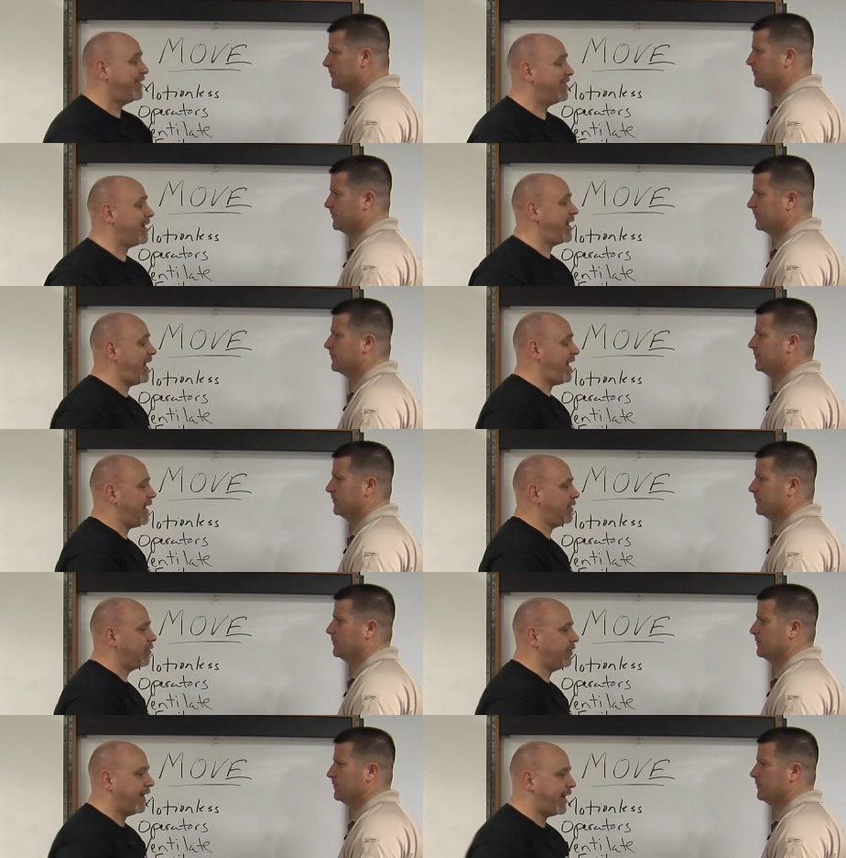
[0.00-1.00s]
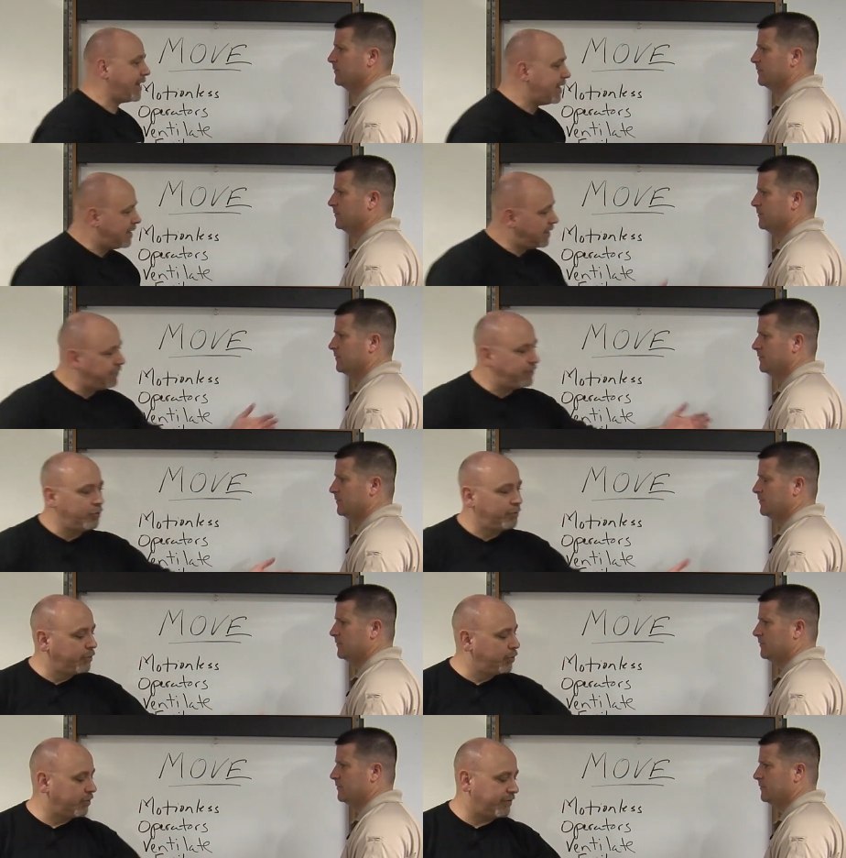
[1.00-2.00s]
Speaker 1: Then I act on that. If you
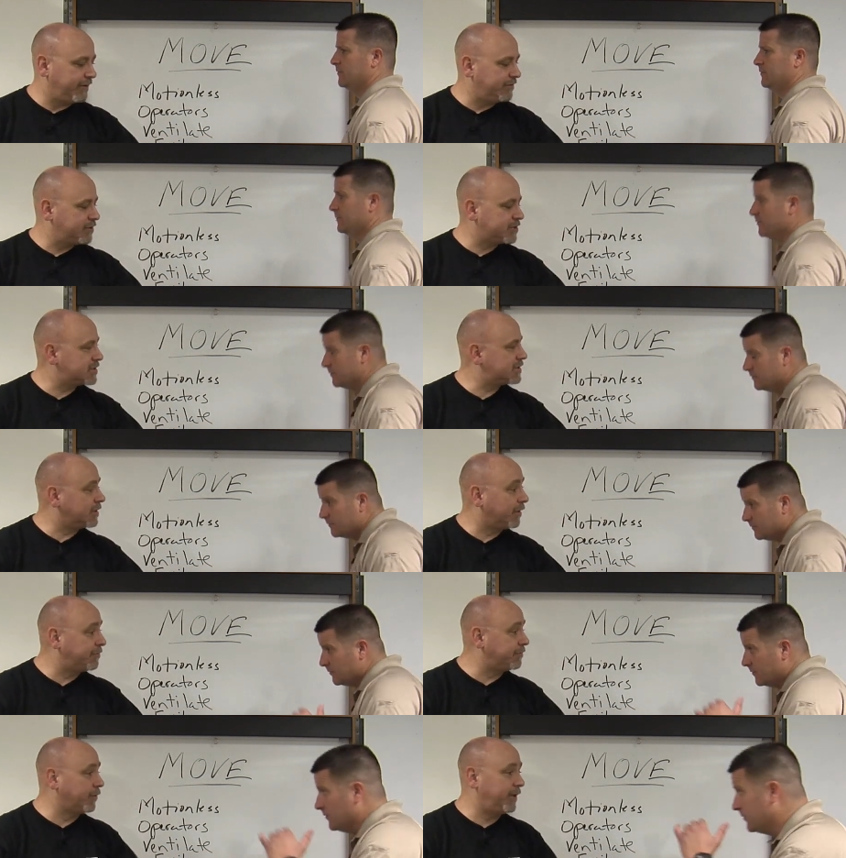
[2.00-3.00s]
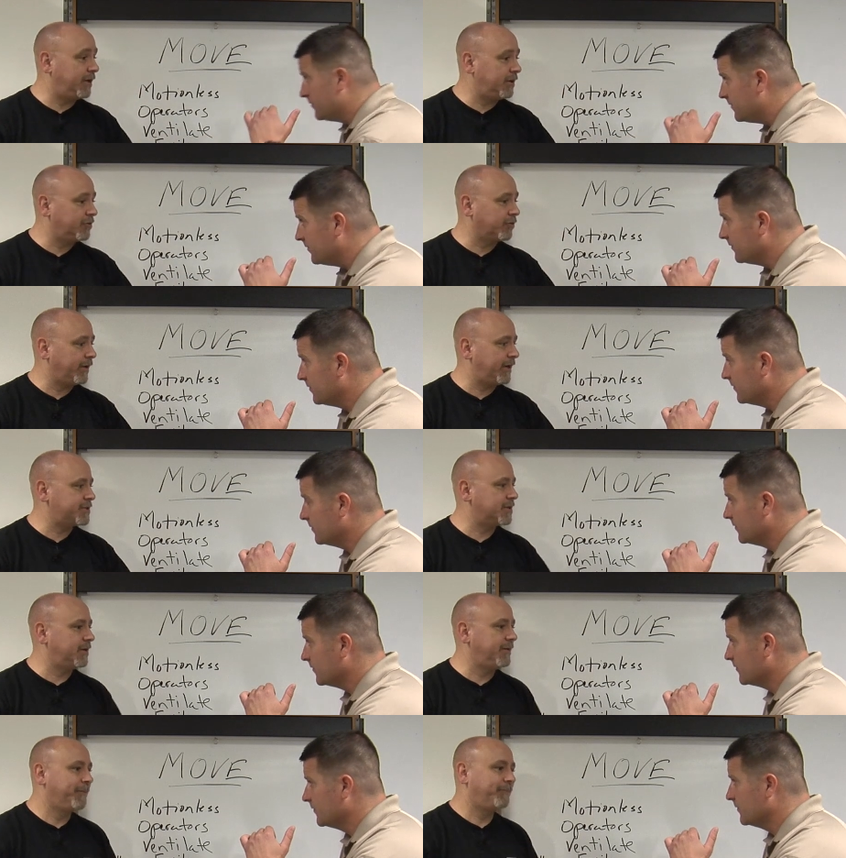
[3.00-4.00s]
move even just a foot in a
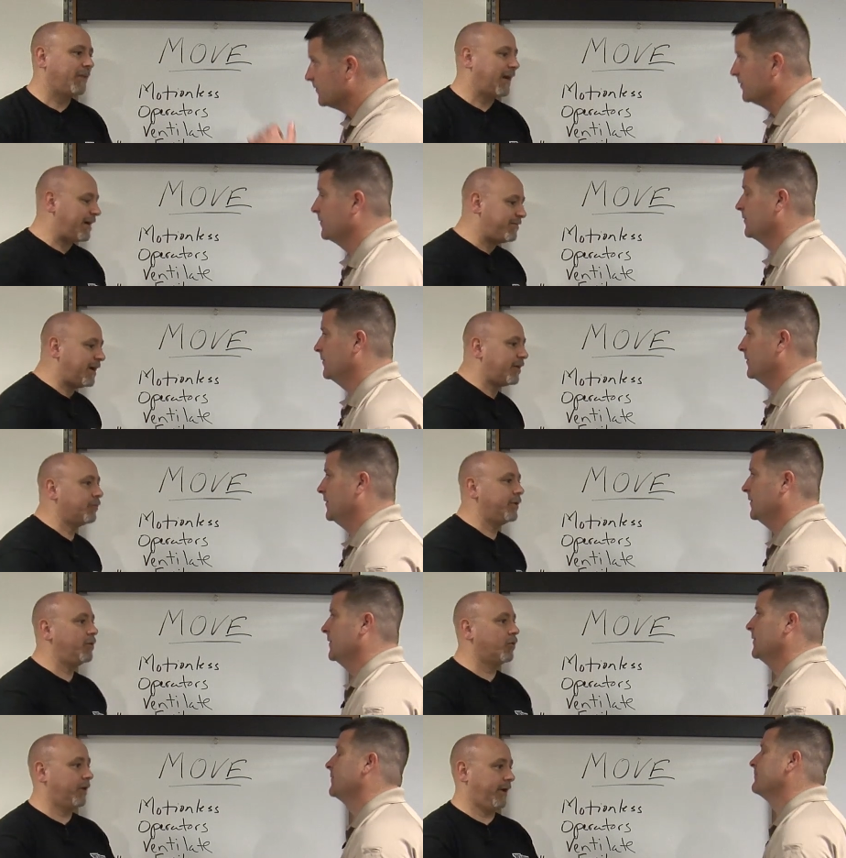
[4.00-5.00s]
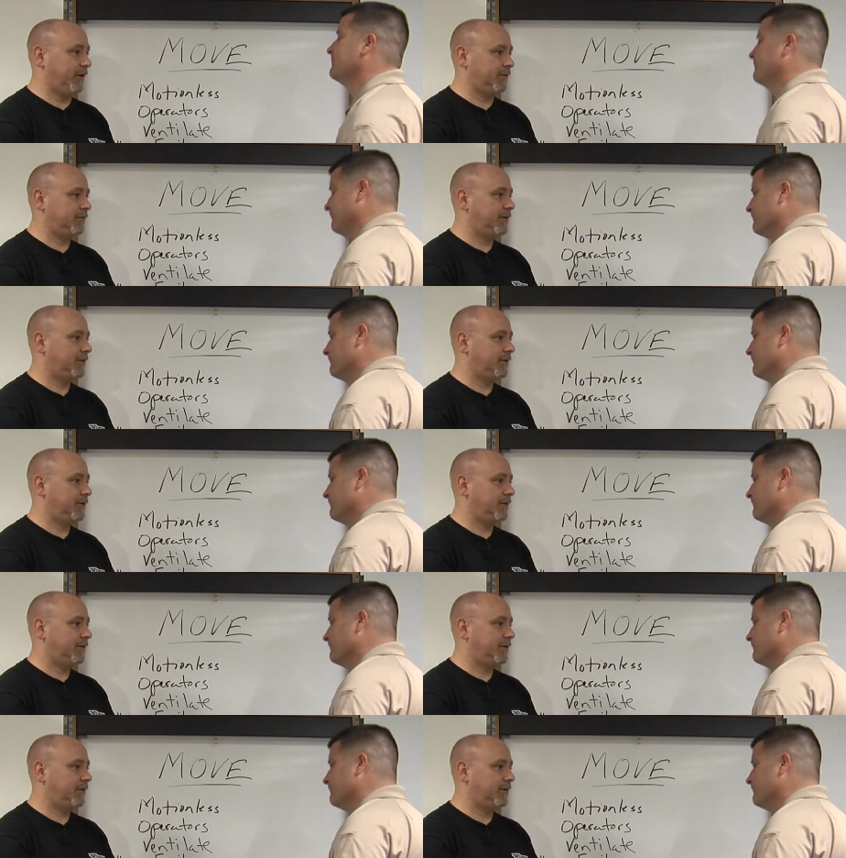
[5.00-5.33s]
direction, I've got to reorient.